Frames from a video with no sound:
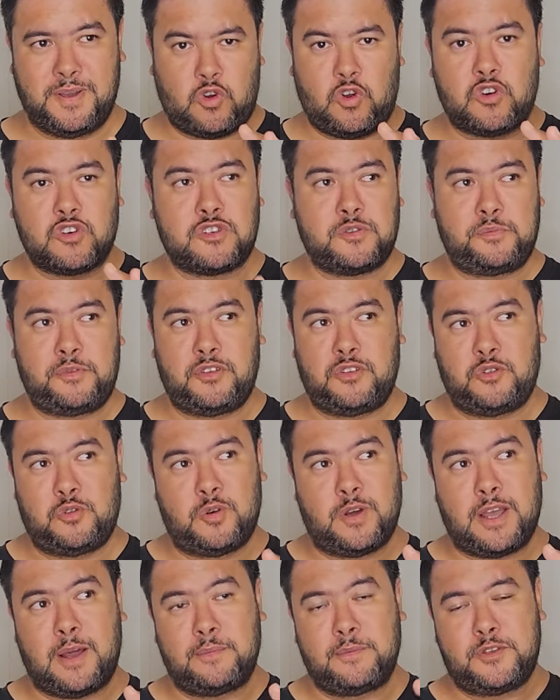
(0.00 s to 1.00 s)
contribute
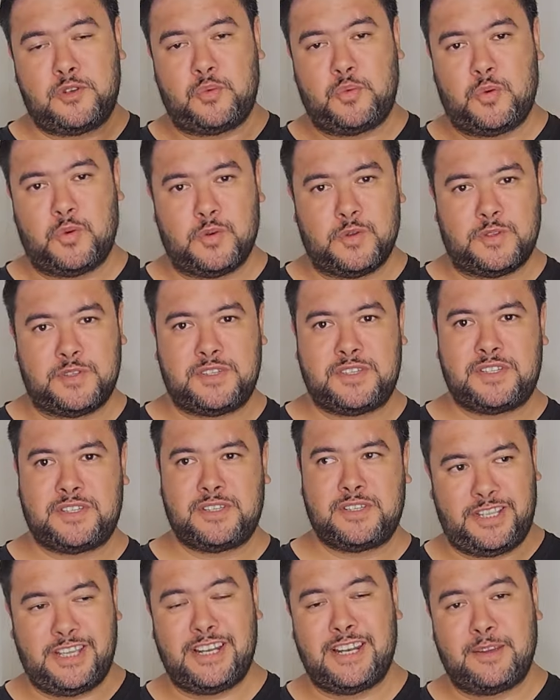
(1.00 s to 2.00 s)
or help towards
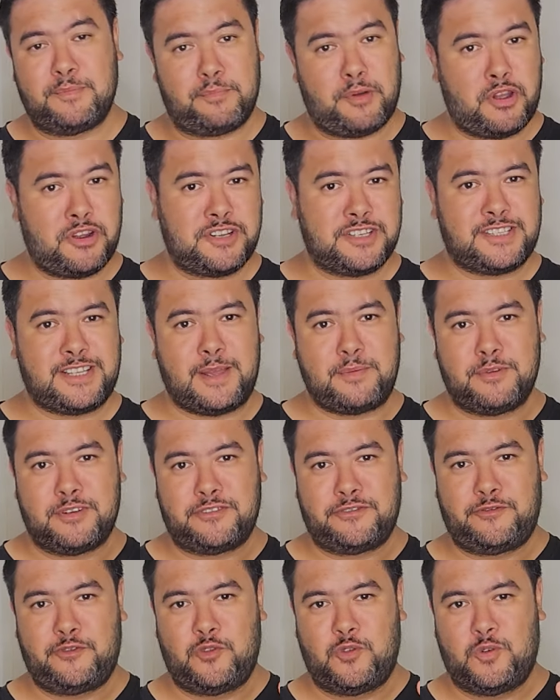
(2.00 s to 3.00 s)
dealing bonus damage
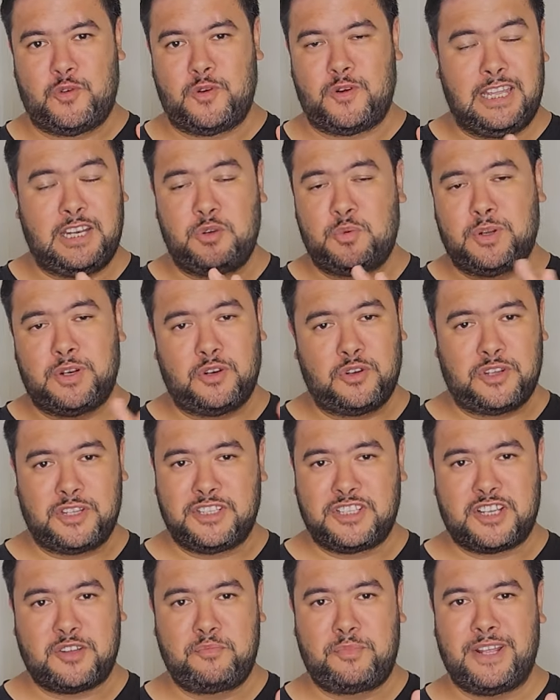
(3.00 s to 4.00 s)
for anyone looking
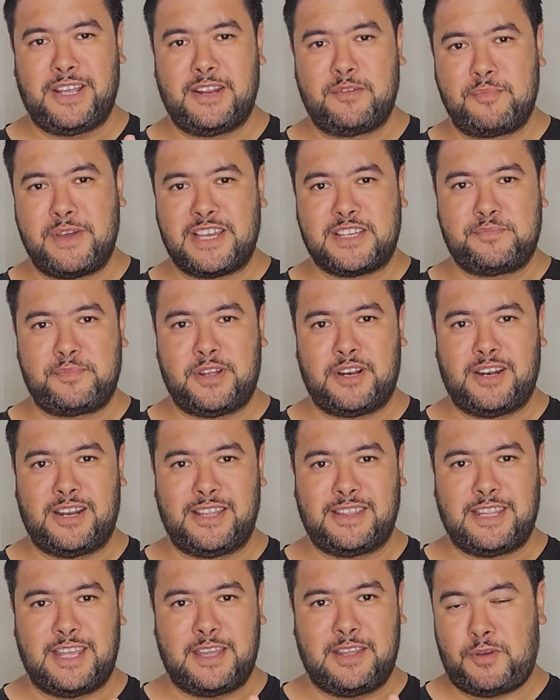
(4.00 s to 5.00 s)
to complete a max battle
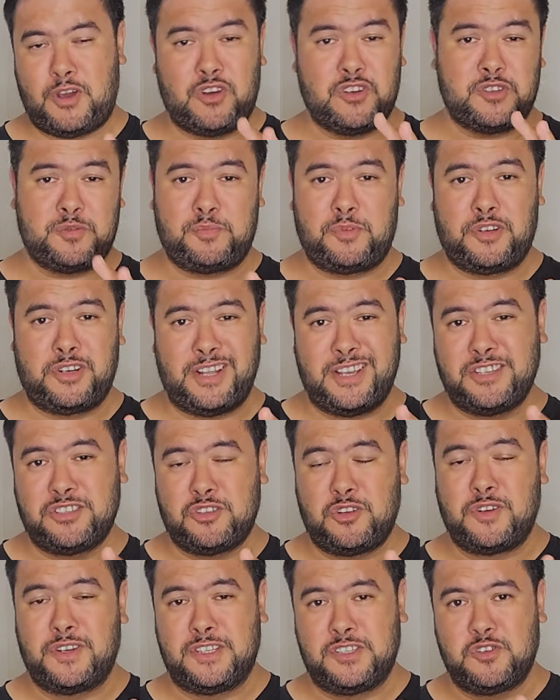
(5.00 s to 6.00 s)
at that power spot, as
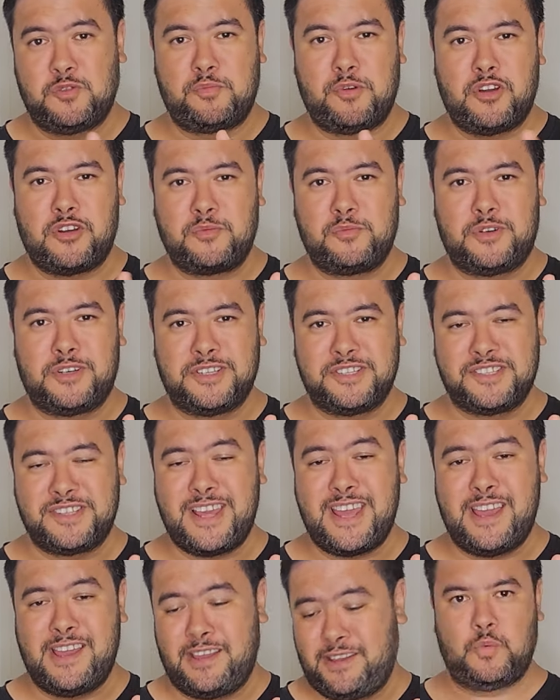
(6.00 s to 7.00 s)
long as your Pokemon is
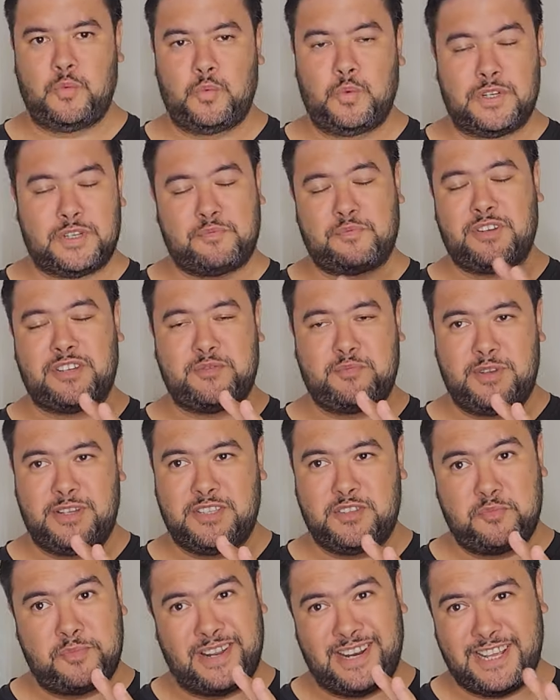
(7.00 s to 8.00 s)
there. Which brings me
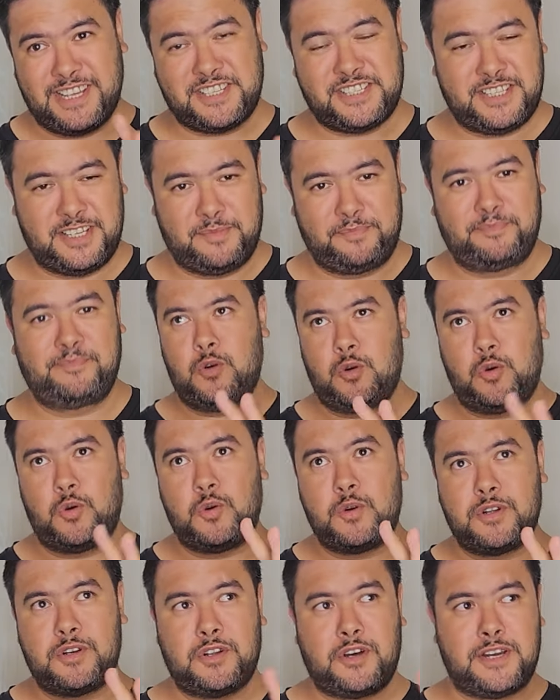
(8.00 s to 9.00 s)
to my next tip:
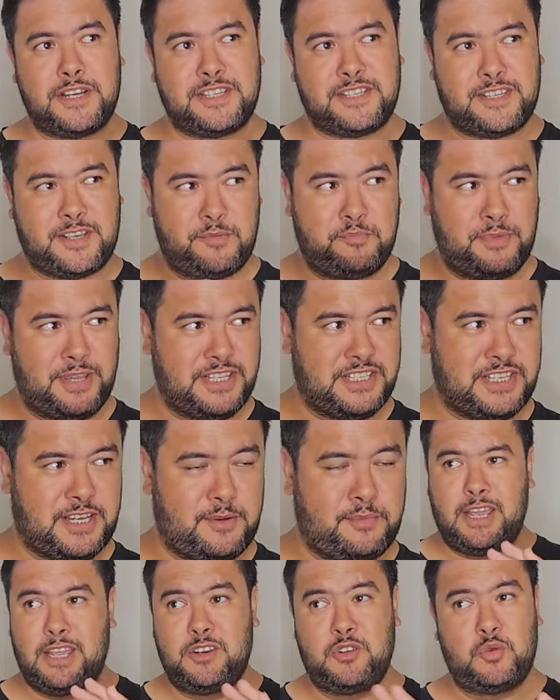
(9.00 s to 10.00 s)
organize a
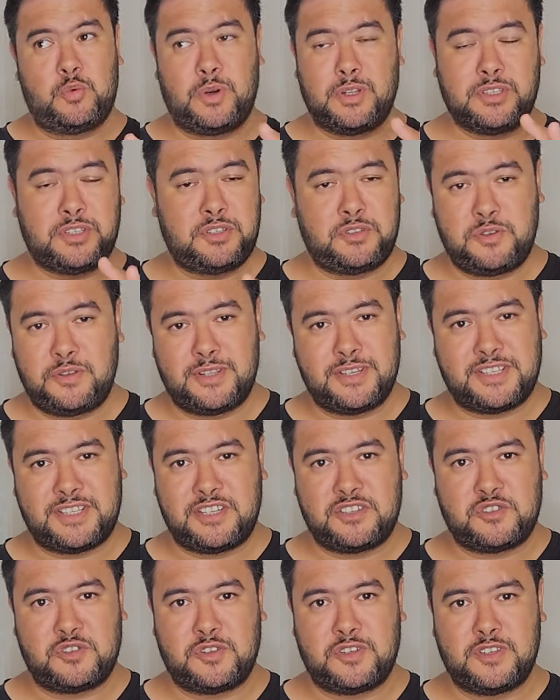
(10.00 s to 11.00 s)
meetup, and you'll want to do this
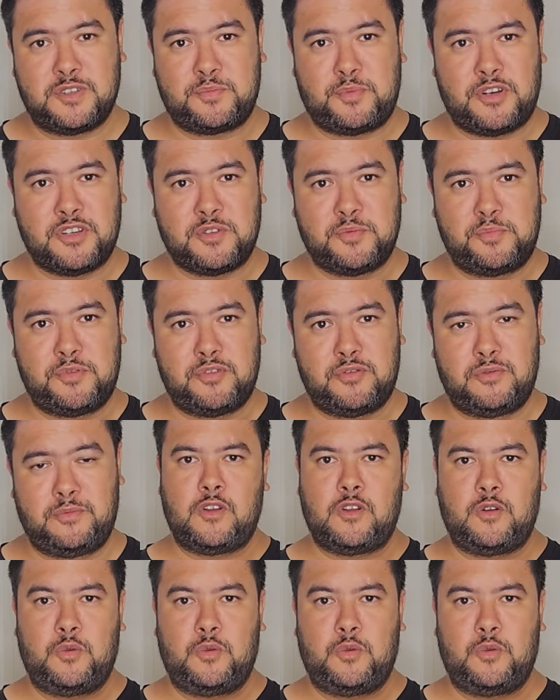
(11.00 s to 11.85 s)
as soon as possible.